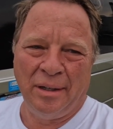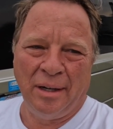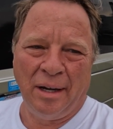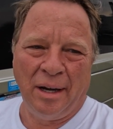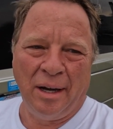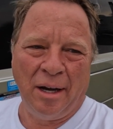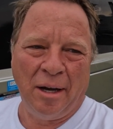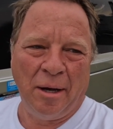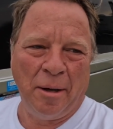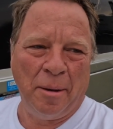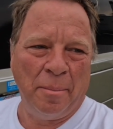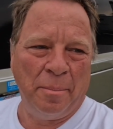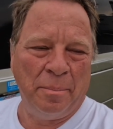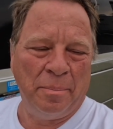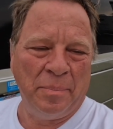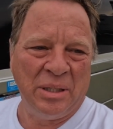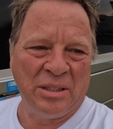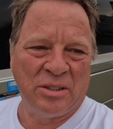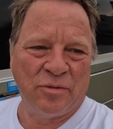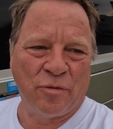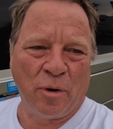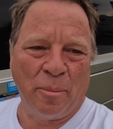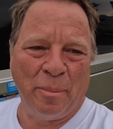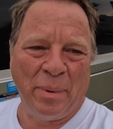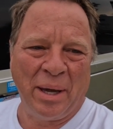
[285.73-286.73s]

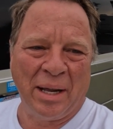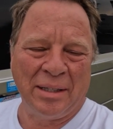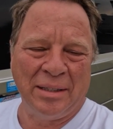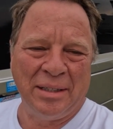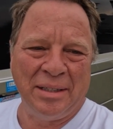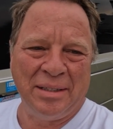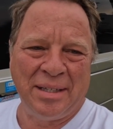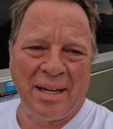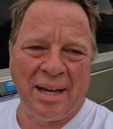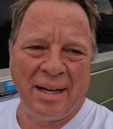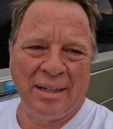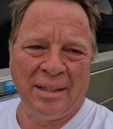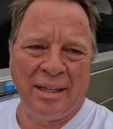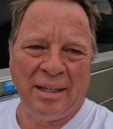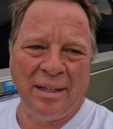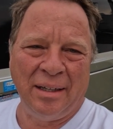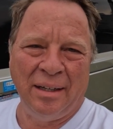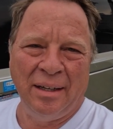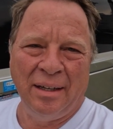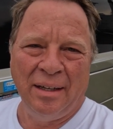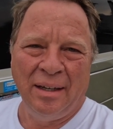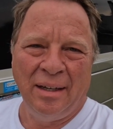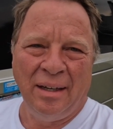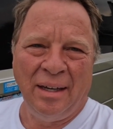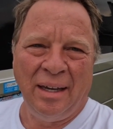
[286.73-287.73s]
It's for metal detecting.
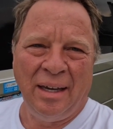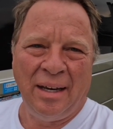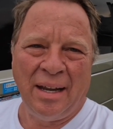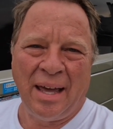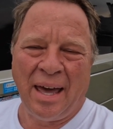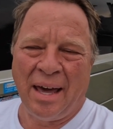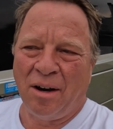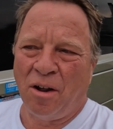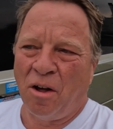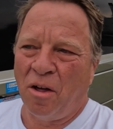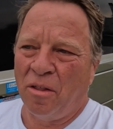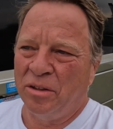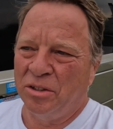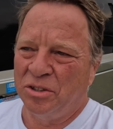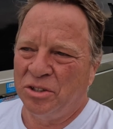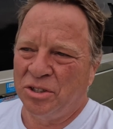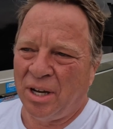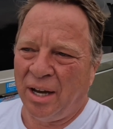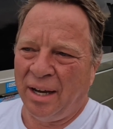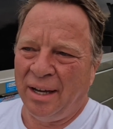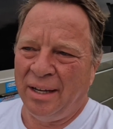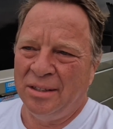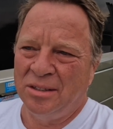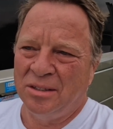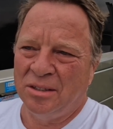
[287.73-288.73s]
It had all the
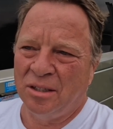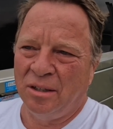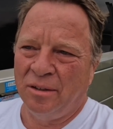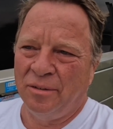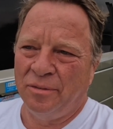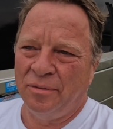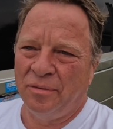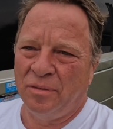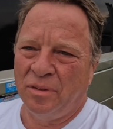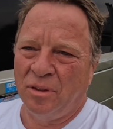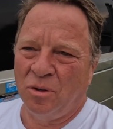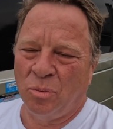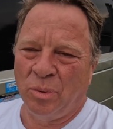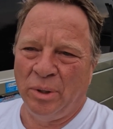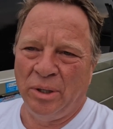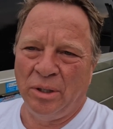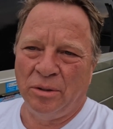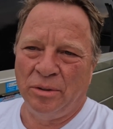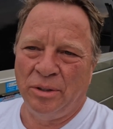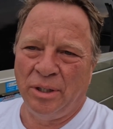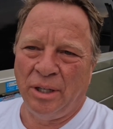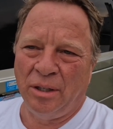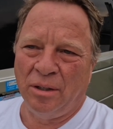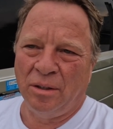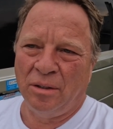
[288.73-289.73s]
signs of the
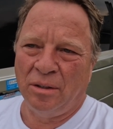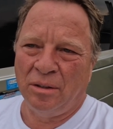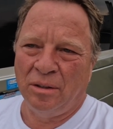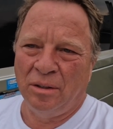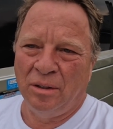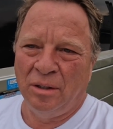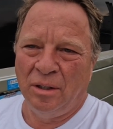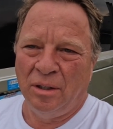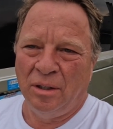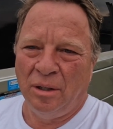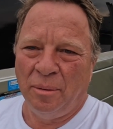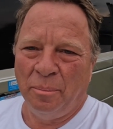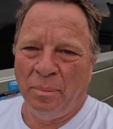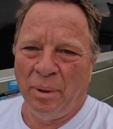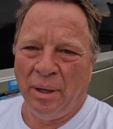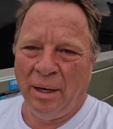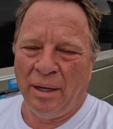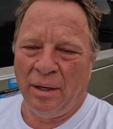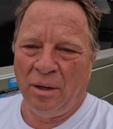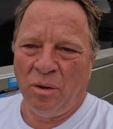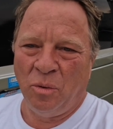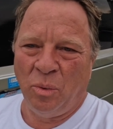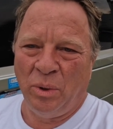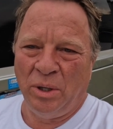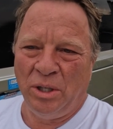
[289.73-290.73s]
real deal,
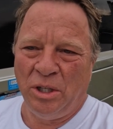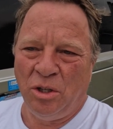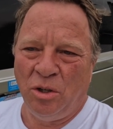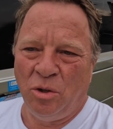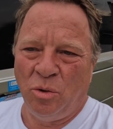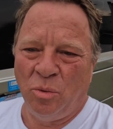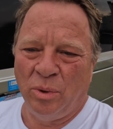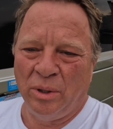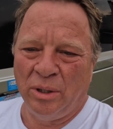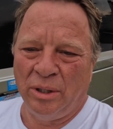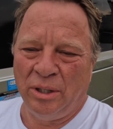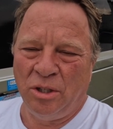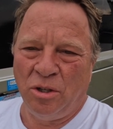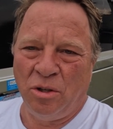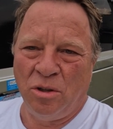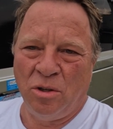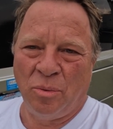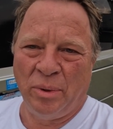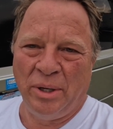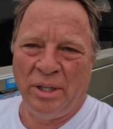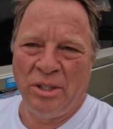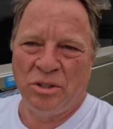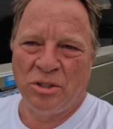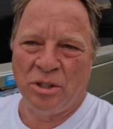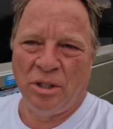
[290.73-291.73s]
but when you really do
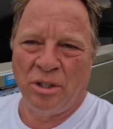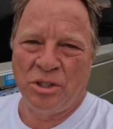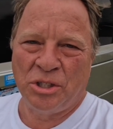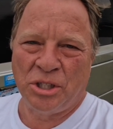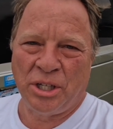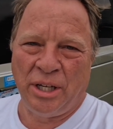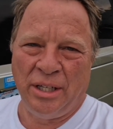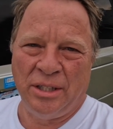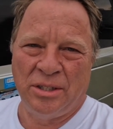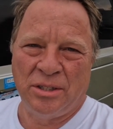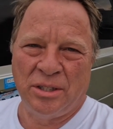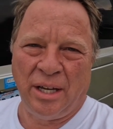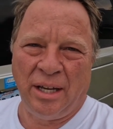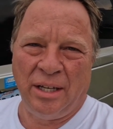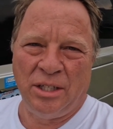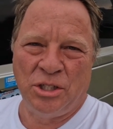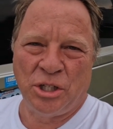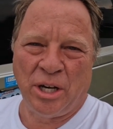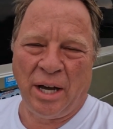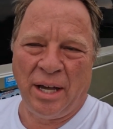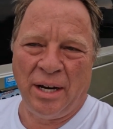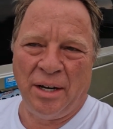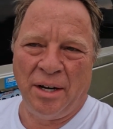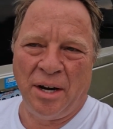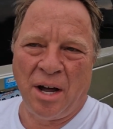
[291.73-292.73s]
the research, it's a
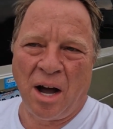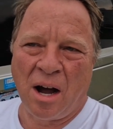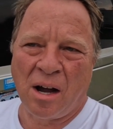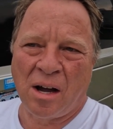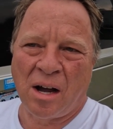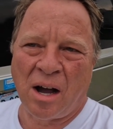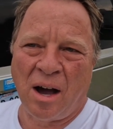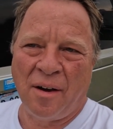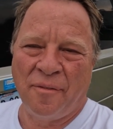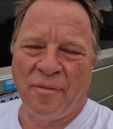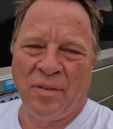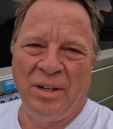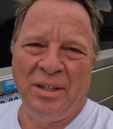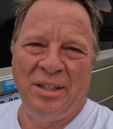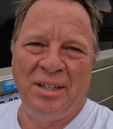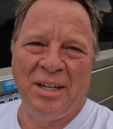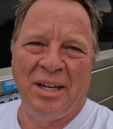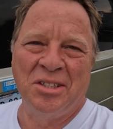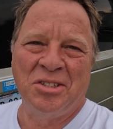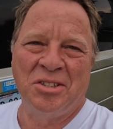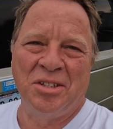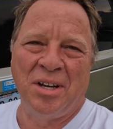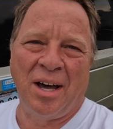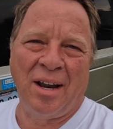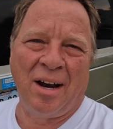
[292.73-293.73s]
China knockoff and
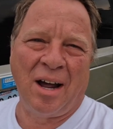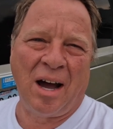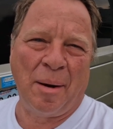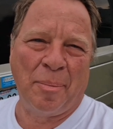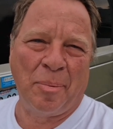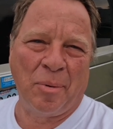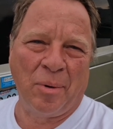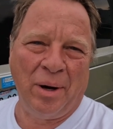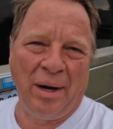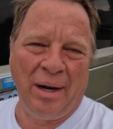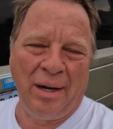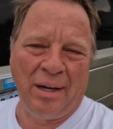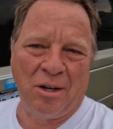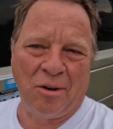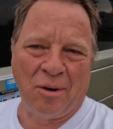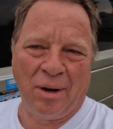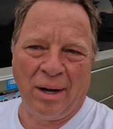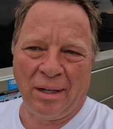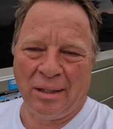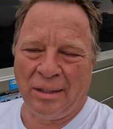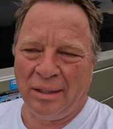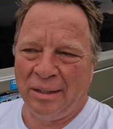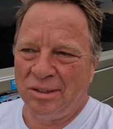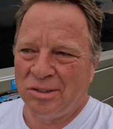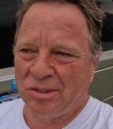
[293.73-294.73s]
does not operate
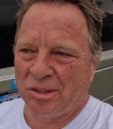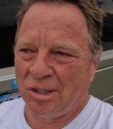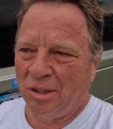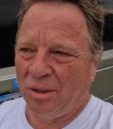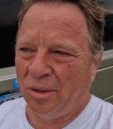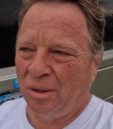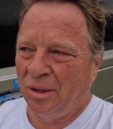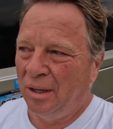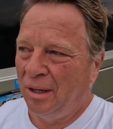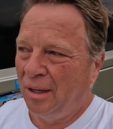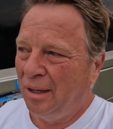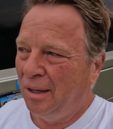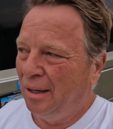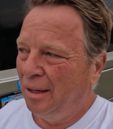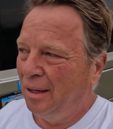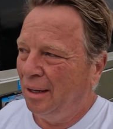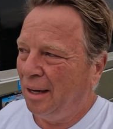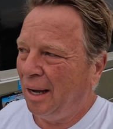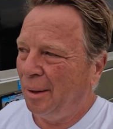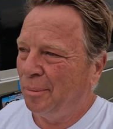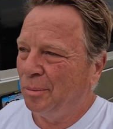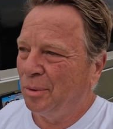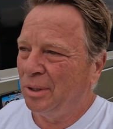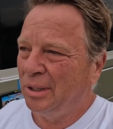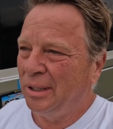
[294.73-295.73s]
correctly. So
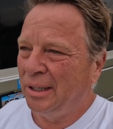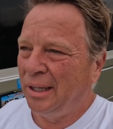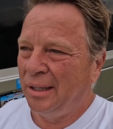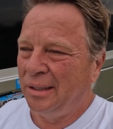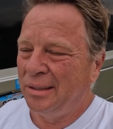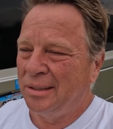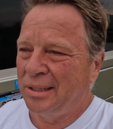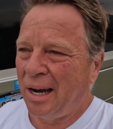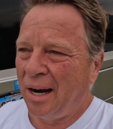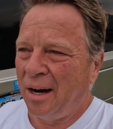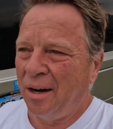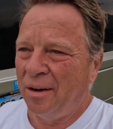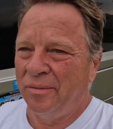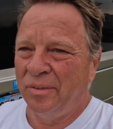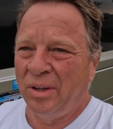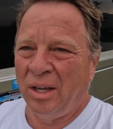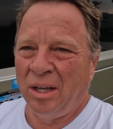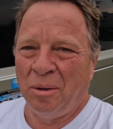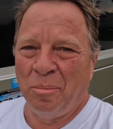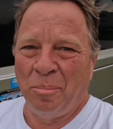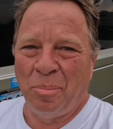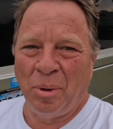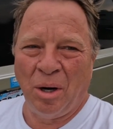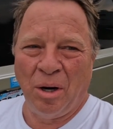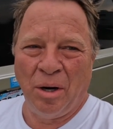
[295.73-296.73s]
I'm really getting tired of
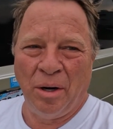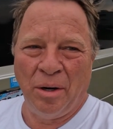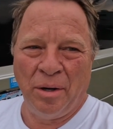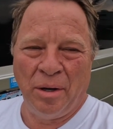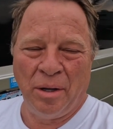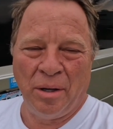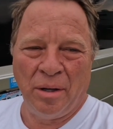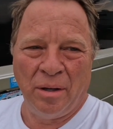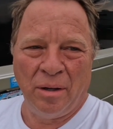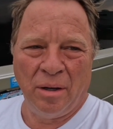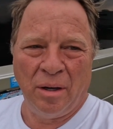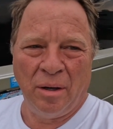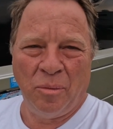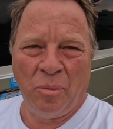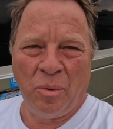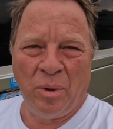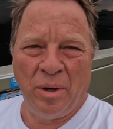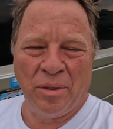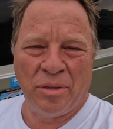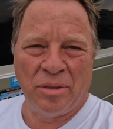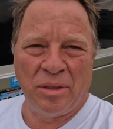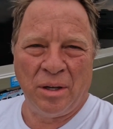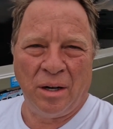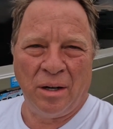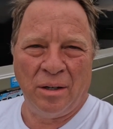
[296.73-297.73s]
getting burned
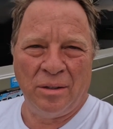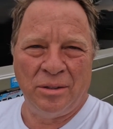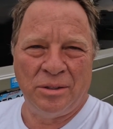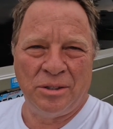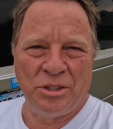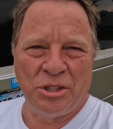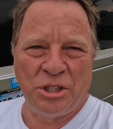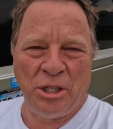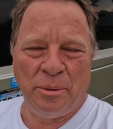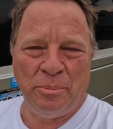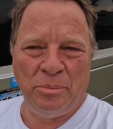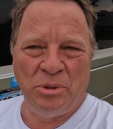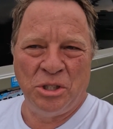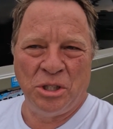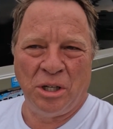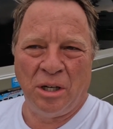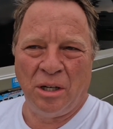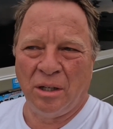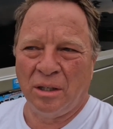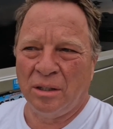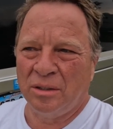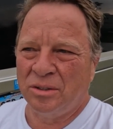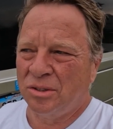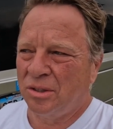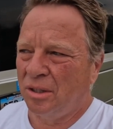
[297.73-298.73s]
with their cheap
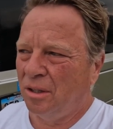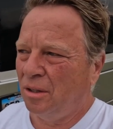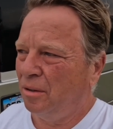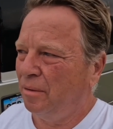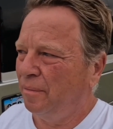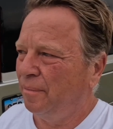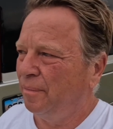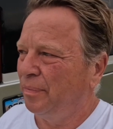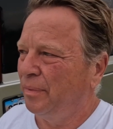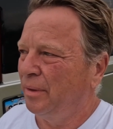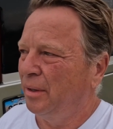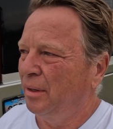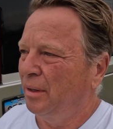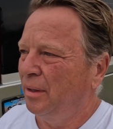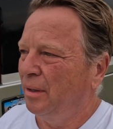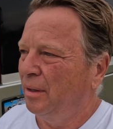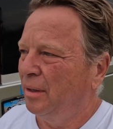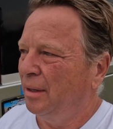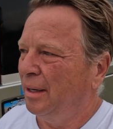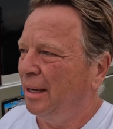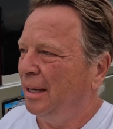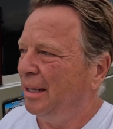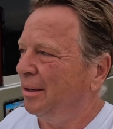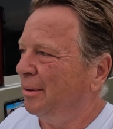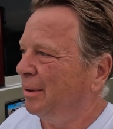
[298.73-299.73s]
junk. So
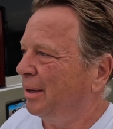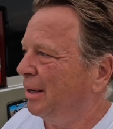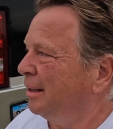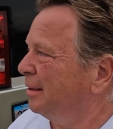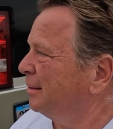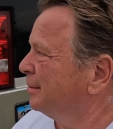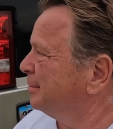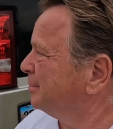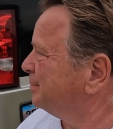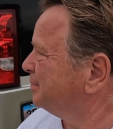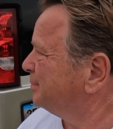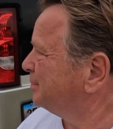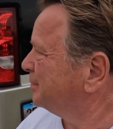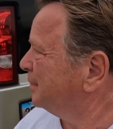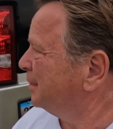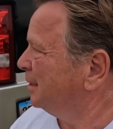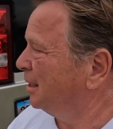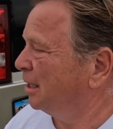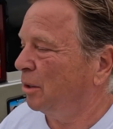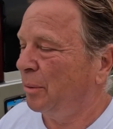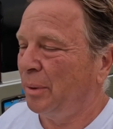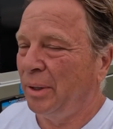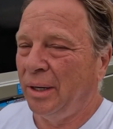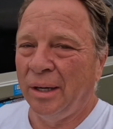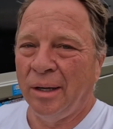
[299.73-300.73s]
anyway,
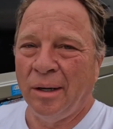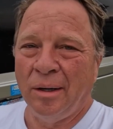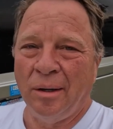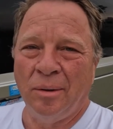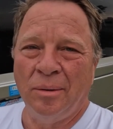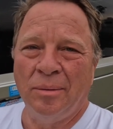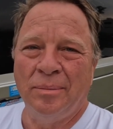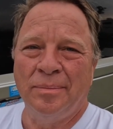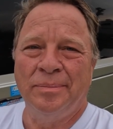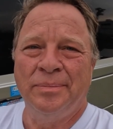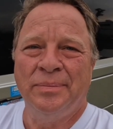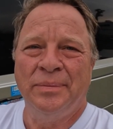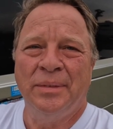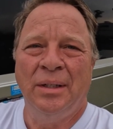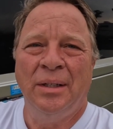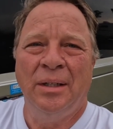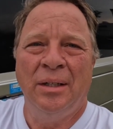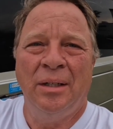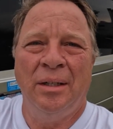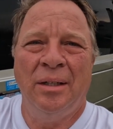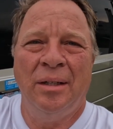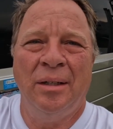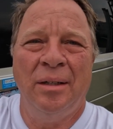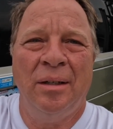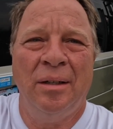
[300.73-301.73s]
there we go.
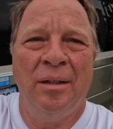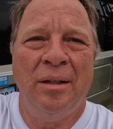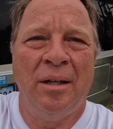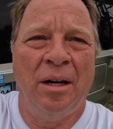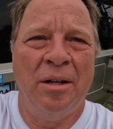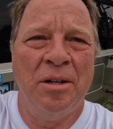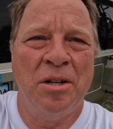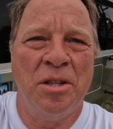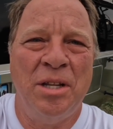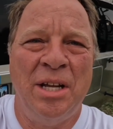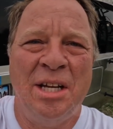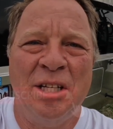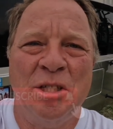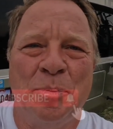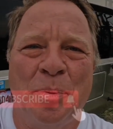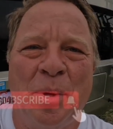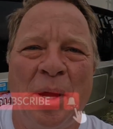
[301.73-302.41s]
On to the next